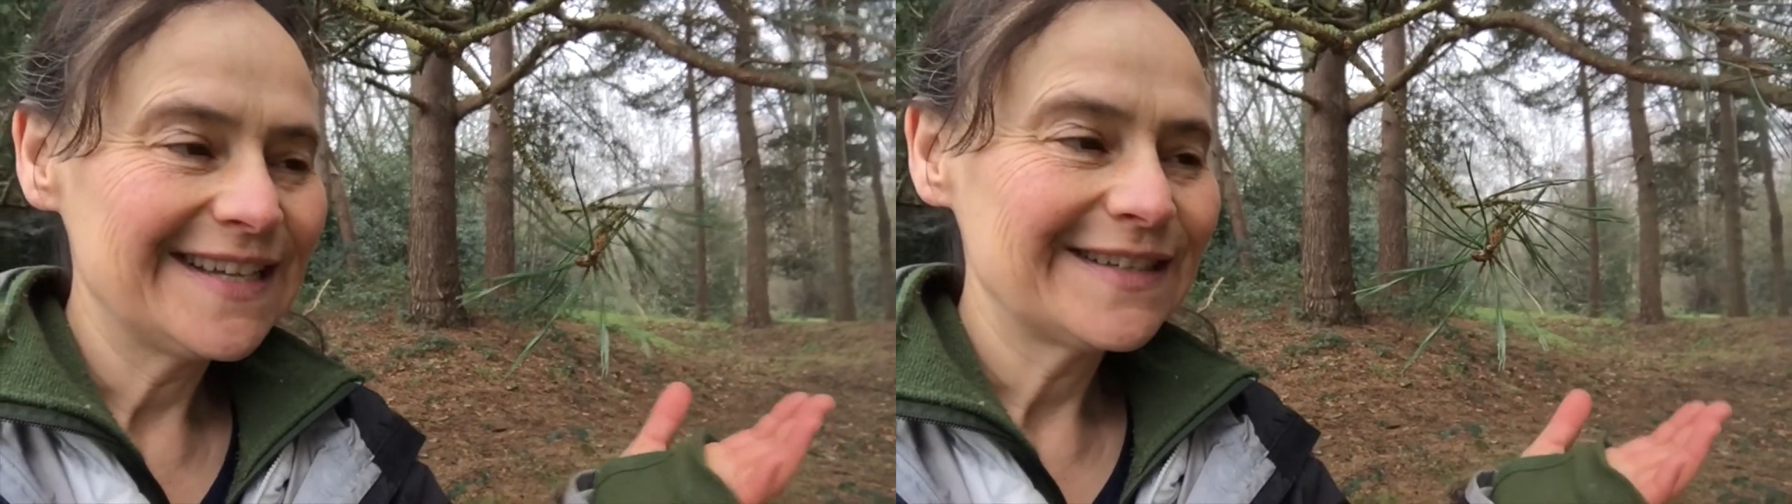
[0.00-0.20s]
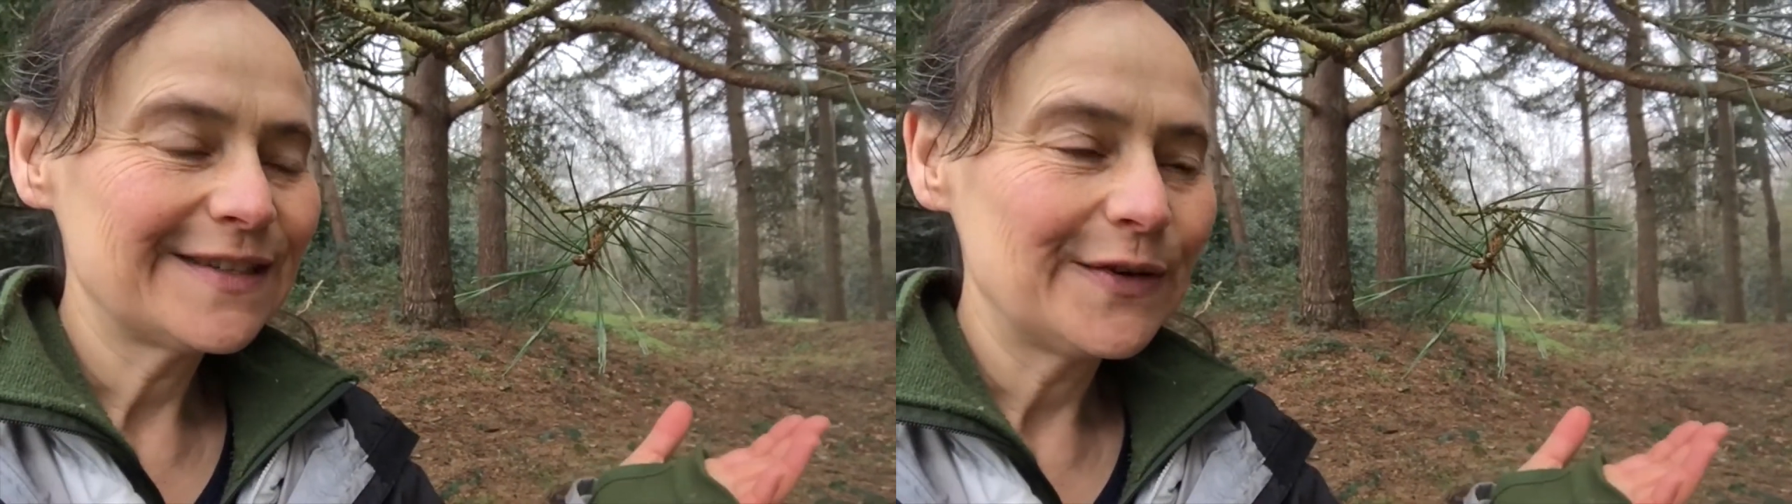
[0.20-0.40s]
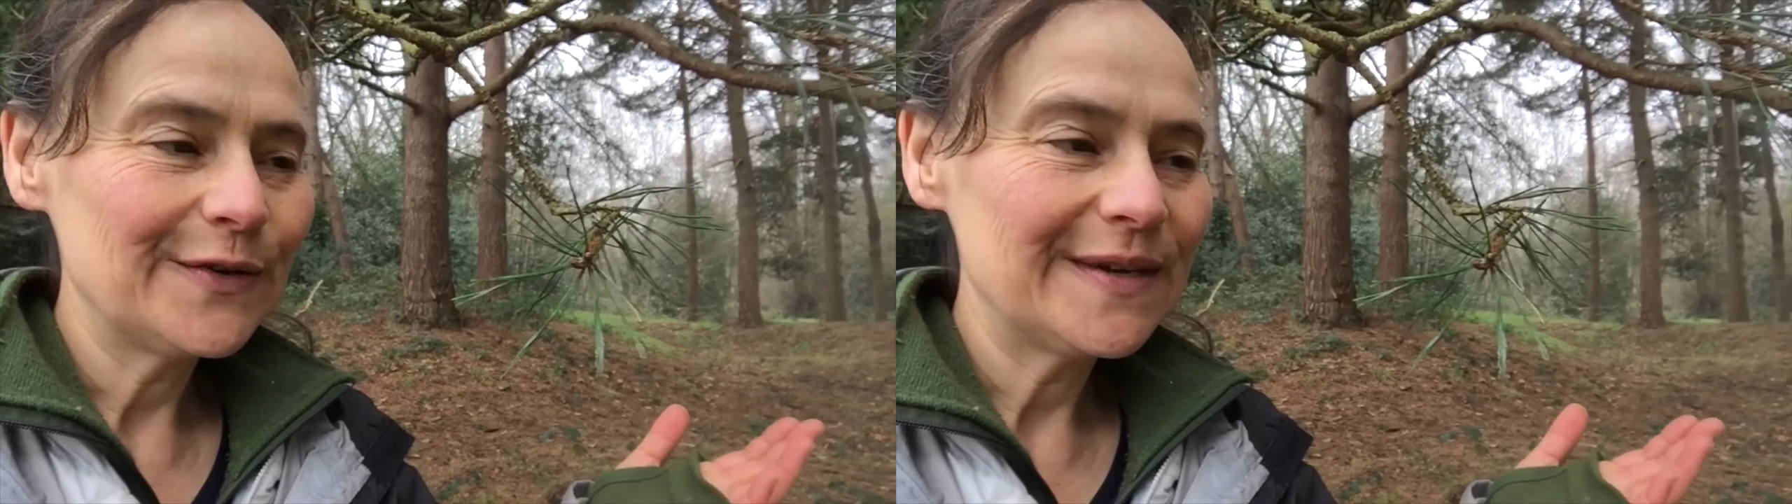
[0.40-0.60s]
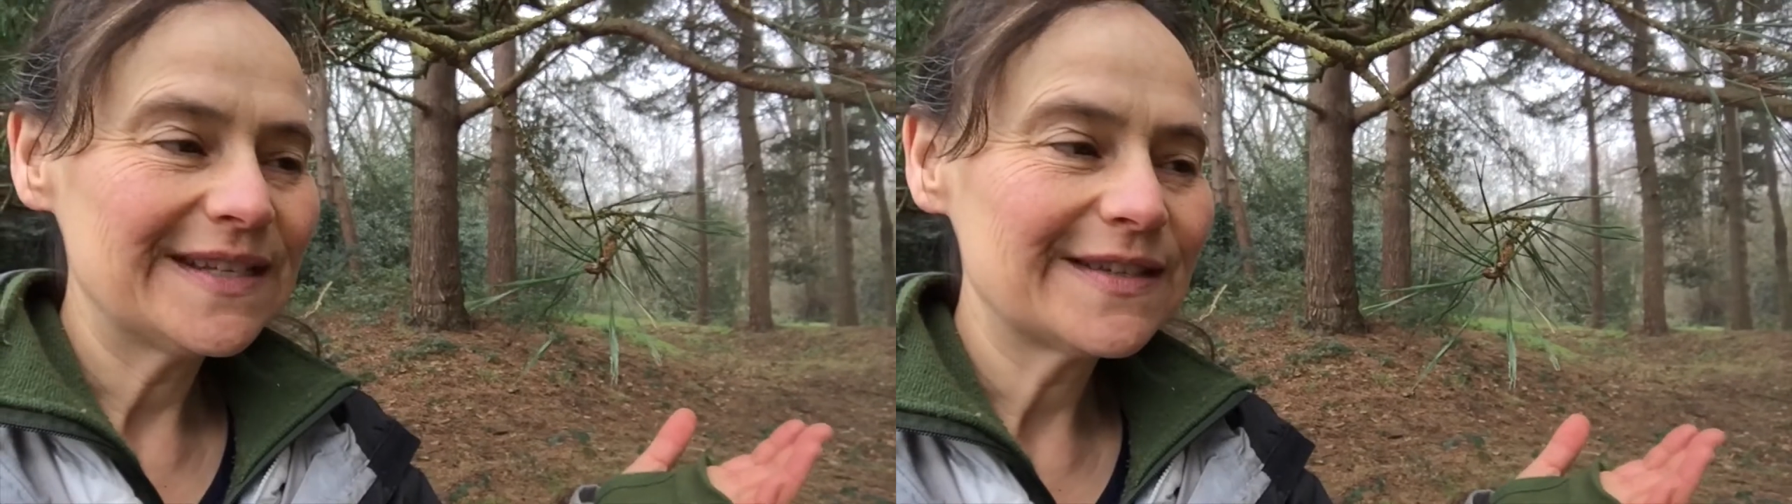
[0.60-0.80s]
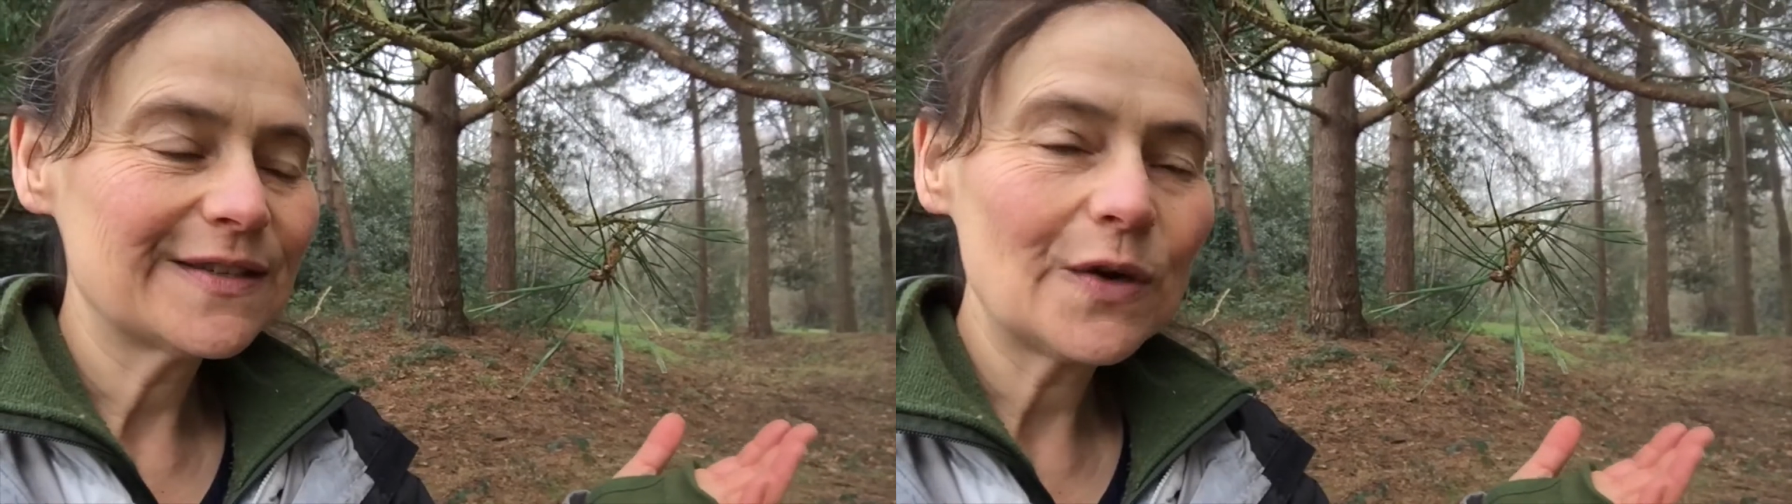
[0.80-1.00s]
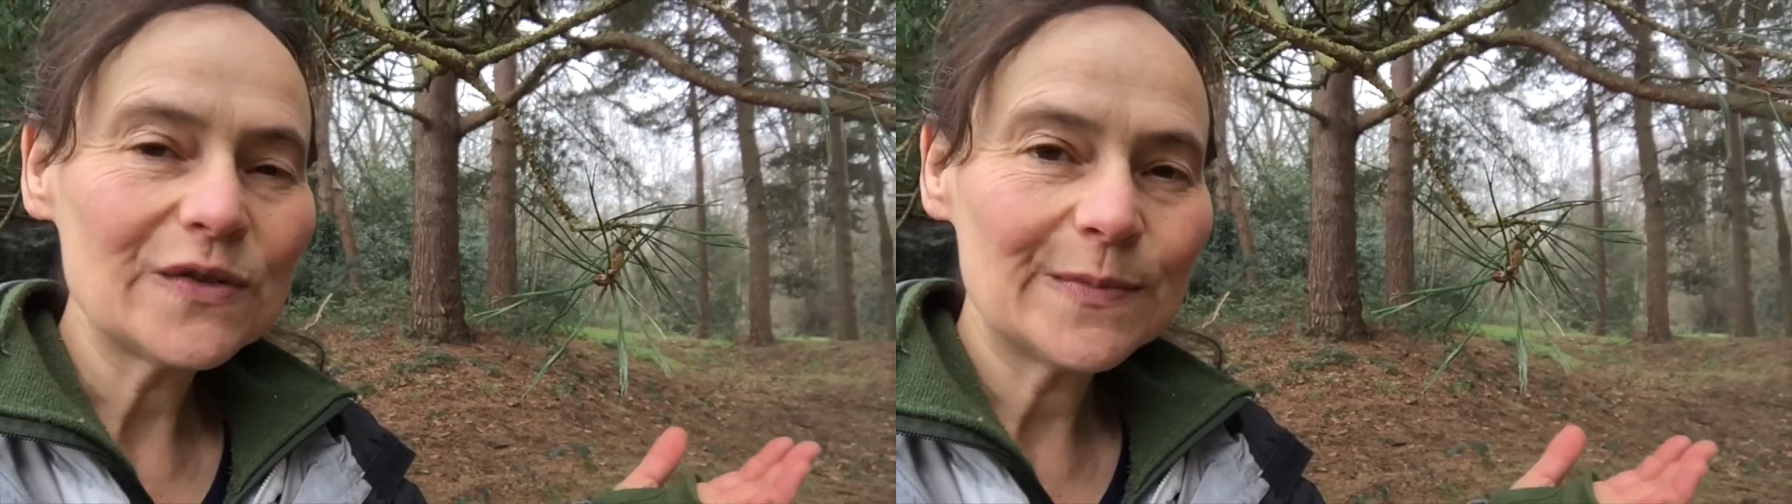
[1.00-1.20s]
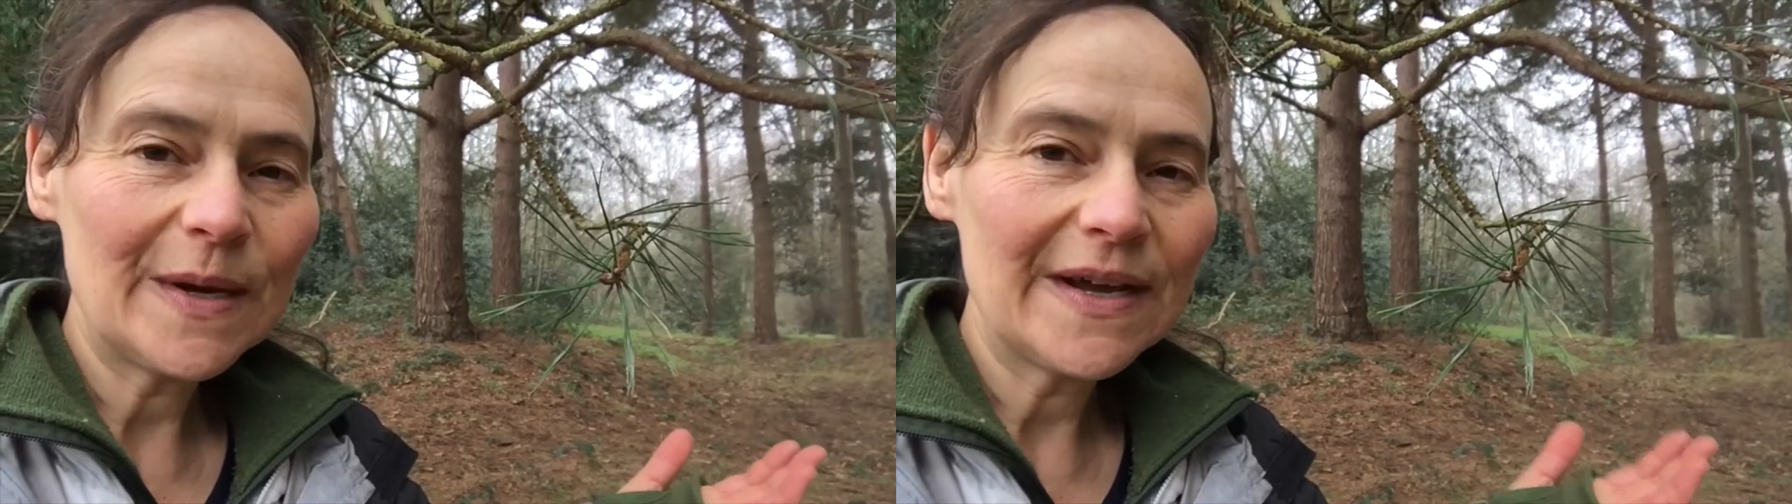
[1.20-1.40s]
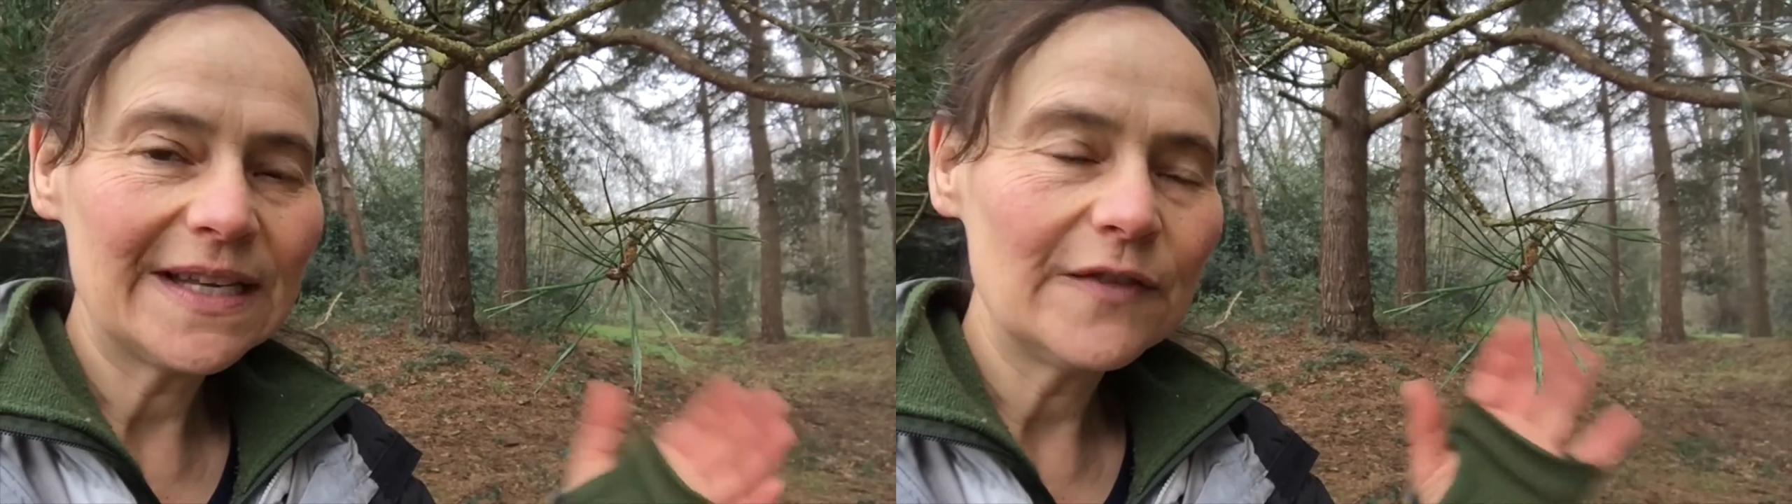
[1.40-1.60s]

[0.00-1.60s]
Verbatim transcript: So, it's a Scots pine.